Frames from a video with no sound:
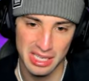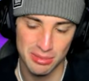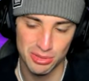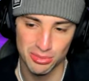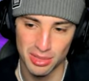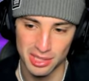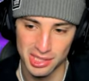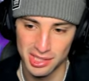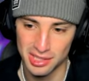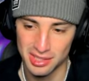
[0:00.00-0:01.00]
an absolute
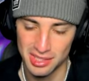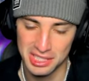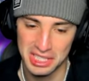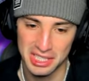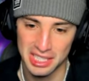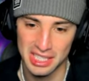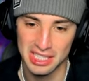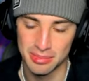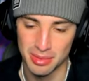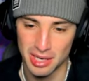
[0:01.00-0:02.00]
must. It's just an
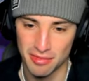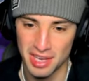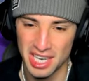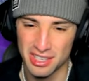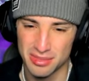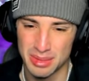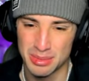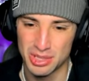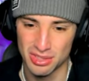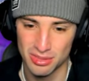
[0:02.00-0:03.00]
easy play. Fake out maybe
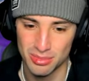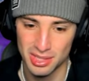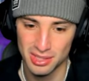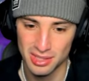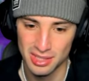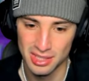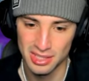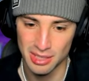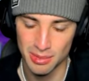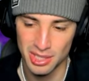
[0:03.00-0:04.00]
Trick Room here. Is
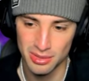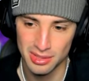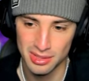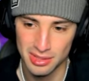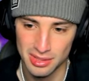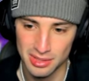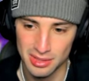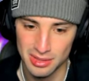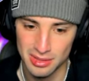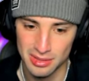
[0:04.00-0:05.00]
that what you're doing?
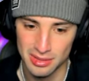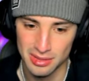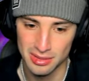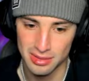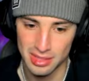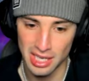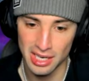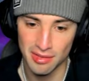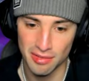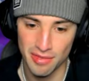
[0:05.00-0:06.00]
Not
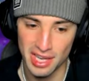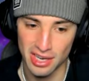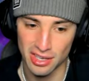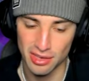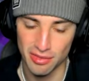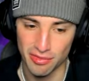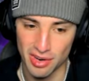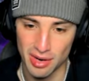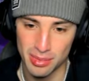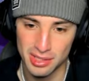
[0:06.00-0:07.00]
even a fake out. You going for
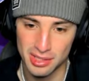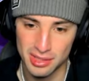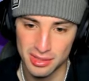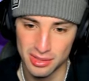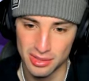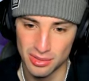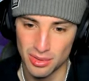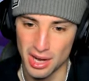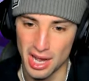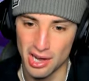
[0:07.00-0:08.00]
Flare Blitz? Or
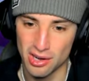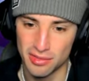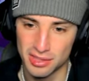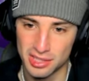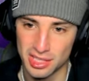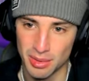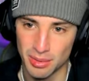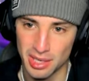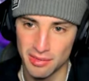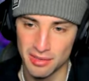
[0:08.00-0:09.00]
a knockoff? Let's see. But we
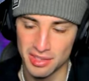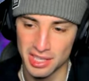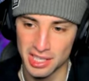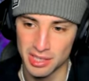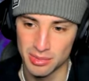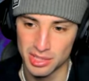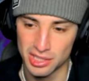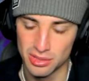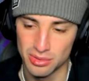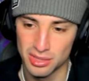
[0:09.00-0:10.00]
get rid of Indeedee, which is
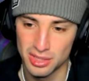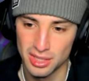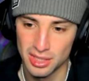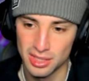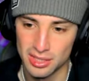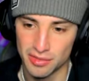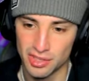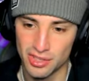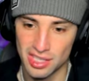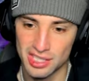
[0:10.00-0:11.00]
huge. If you're
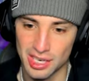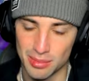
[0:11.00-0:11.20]
trying to set up